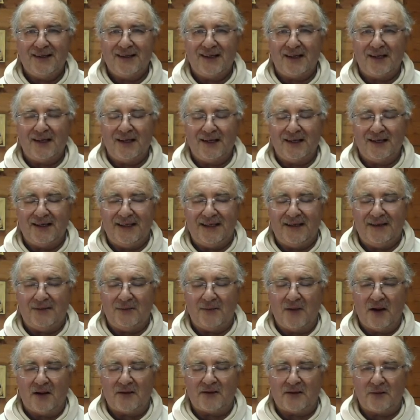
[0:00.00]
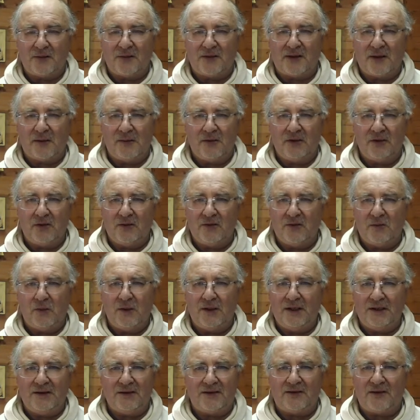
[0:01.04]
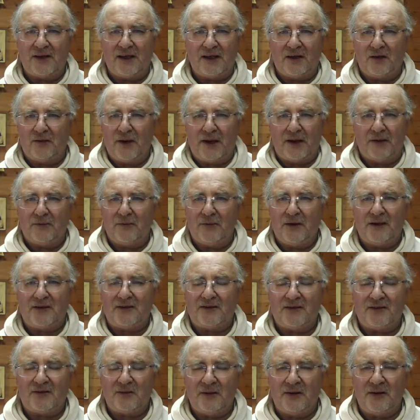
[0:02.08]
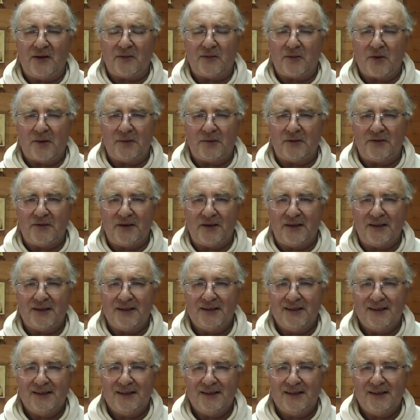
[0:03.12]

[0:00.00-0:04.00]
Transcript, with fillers: Uh, his master was someone who was willing to take great risks with his property,